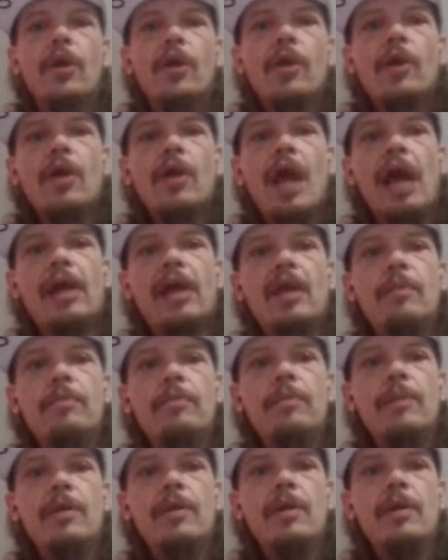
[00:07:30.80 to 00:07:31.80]
I could
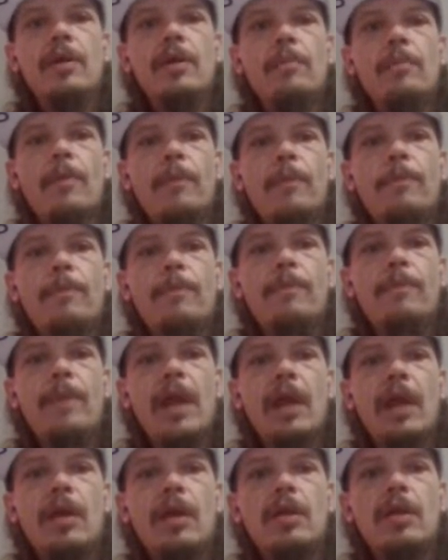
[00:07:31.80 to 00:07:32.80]
be
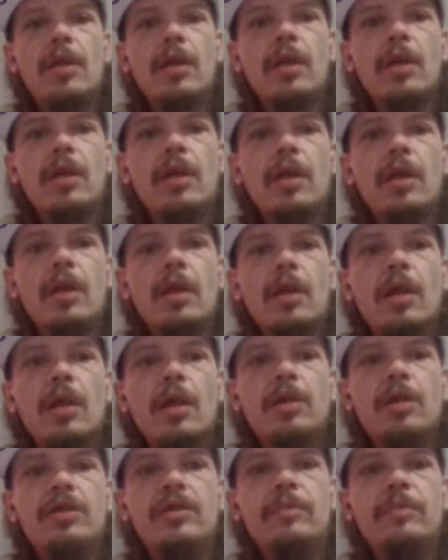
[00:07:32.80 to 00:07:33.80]
prepared
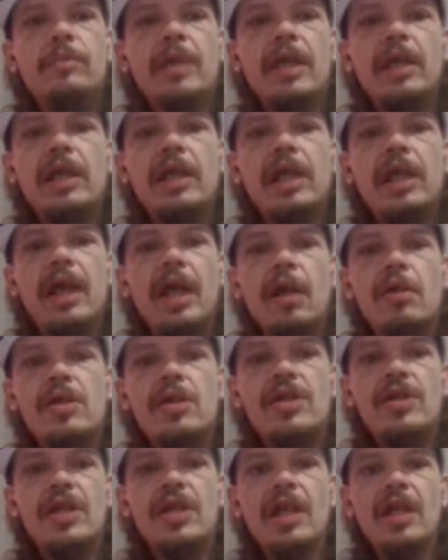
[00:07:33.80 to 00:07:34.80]
to be the
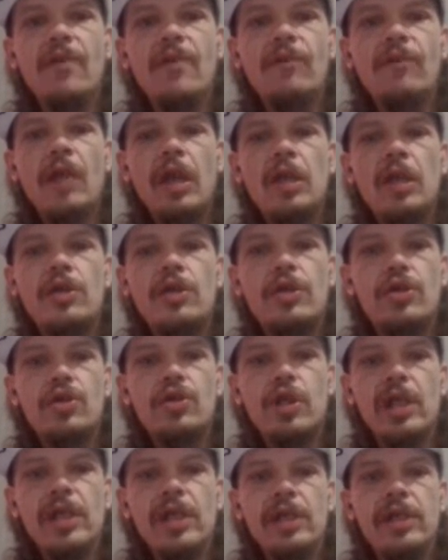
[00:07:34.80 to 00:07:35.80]
kerosene that flares the
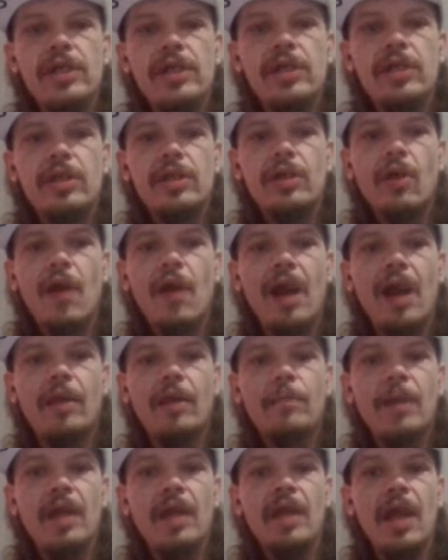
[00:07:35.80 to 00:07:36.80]
trees. Or I could
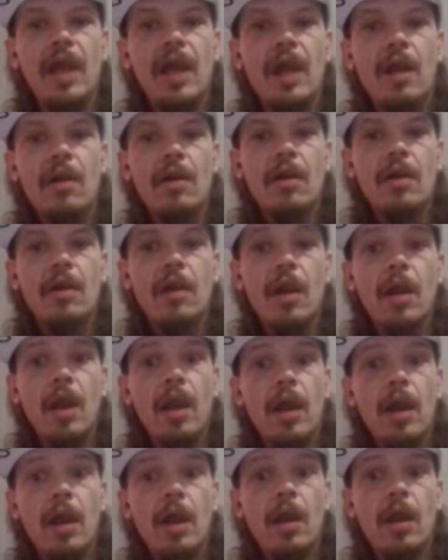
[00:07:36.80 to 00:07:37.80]
be the air,
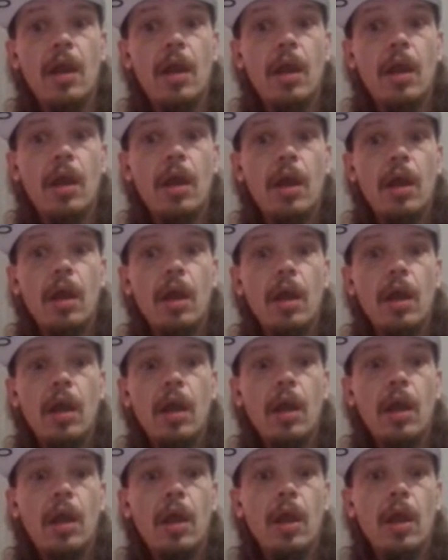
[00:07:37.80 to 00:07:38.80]
air.
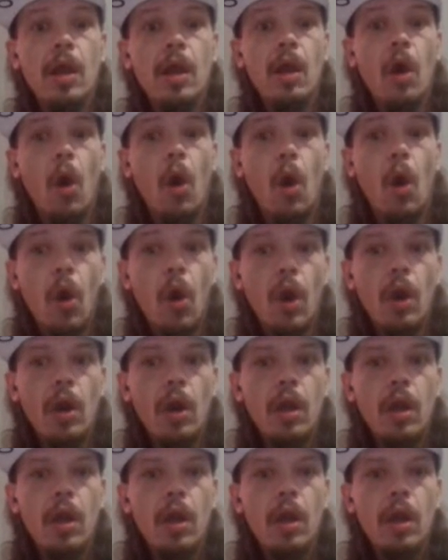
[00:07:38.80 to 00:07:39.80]
Or
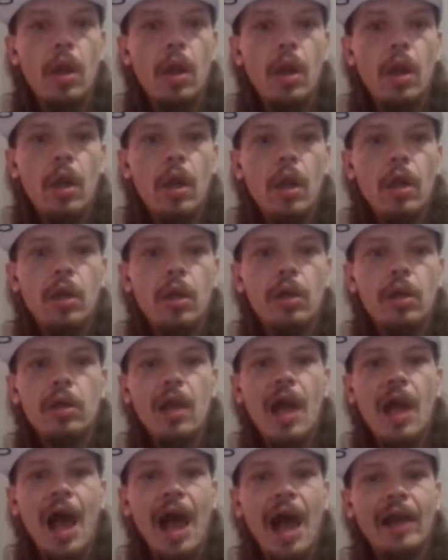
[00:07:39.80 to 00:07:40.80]

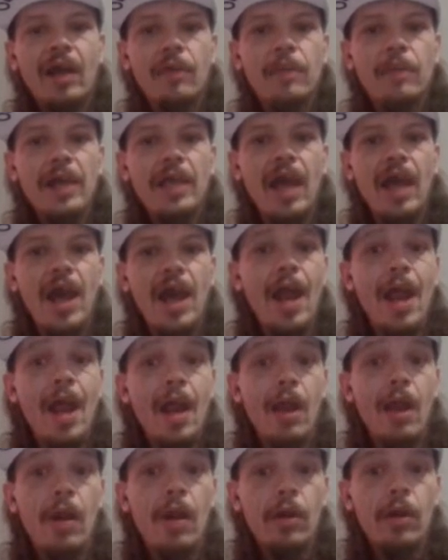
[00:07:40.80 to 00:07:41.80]
I could be the
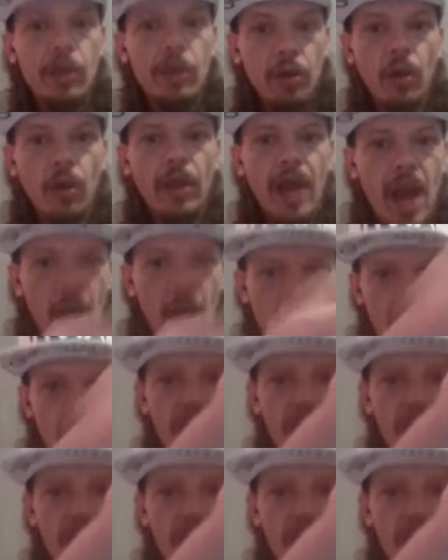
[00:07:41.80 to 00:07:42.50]
air, you know, the air that